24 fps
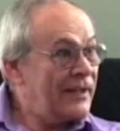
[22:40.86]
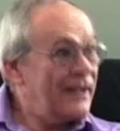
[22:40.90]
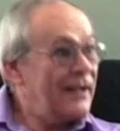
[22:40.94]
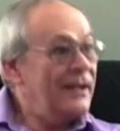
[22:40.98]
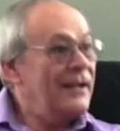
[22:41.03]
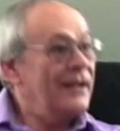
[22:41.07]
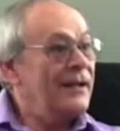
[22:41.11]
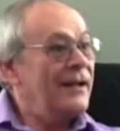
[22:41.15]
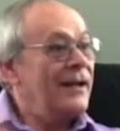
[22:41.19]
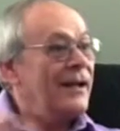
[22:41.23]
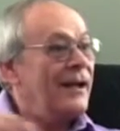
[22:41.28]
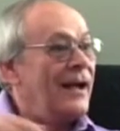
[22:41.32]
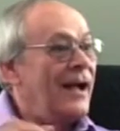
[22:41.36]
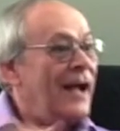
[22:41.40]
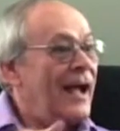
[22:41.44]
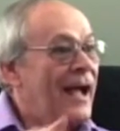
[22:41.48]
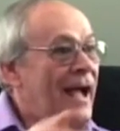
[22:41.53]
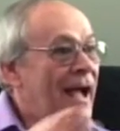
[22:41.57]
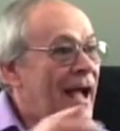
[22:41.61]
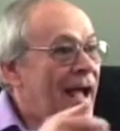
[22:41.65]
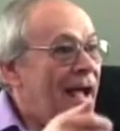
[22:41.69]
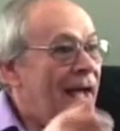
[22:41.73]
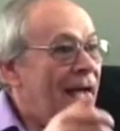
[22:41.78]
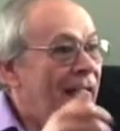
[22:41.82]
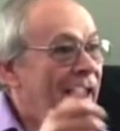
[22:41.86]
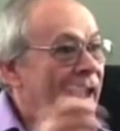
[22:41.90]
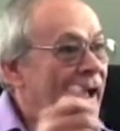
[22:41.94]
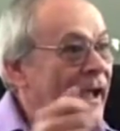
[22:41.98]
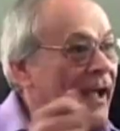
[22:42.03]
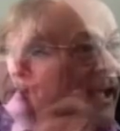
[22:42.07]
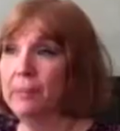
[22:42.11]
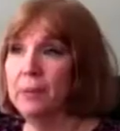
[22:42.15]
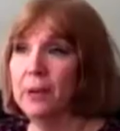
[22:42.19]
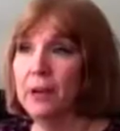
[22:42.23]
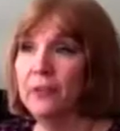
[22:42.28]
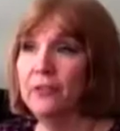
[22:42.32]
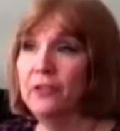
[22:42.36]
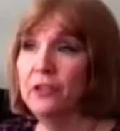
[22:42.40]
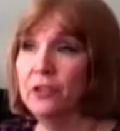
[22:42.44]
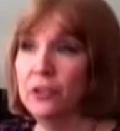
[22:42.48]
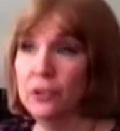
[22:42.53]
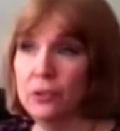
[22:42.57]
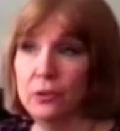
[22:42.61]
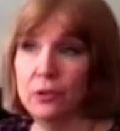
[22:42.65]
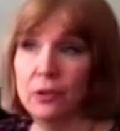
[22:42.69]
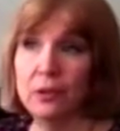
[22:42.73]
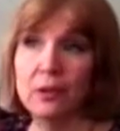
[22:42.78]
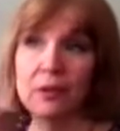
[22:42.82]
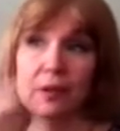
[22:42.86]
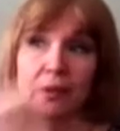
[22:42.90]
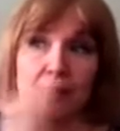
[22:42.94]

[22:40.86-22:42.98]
and then they can also watch this and prepare for your tour.